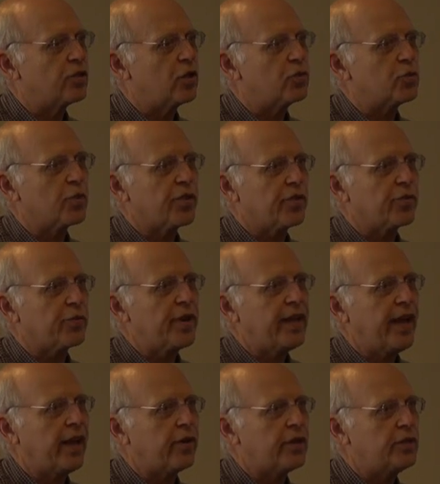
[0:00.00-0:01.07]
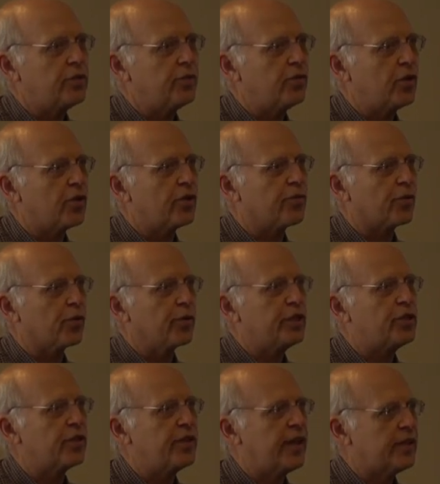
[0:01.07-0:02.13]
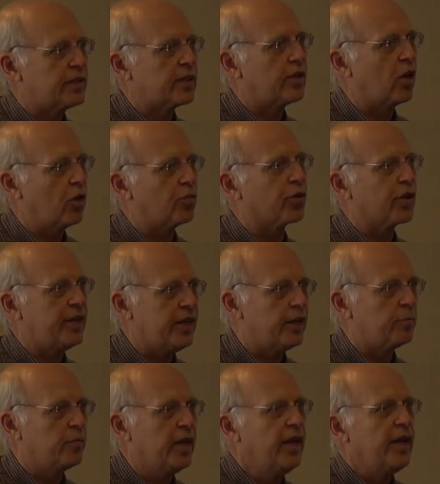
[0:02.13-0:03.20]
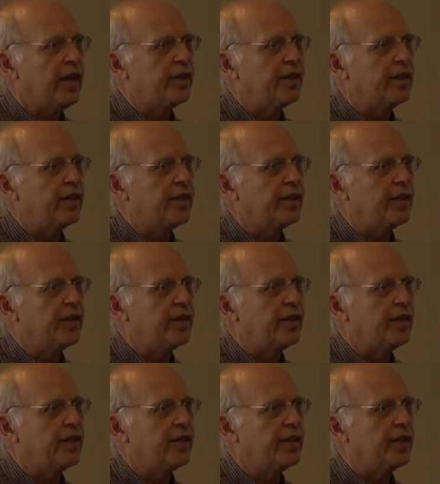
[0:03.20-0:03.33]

those were the three counties who voted for Richard Nixon over him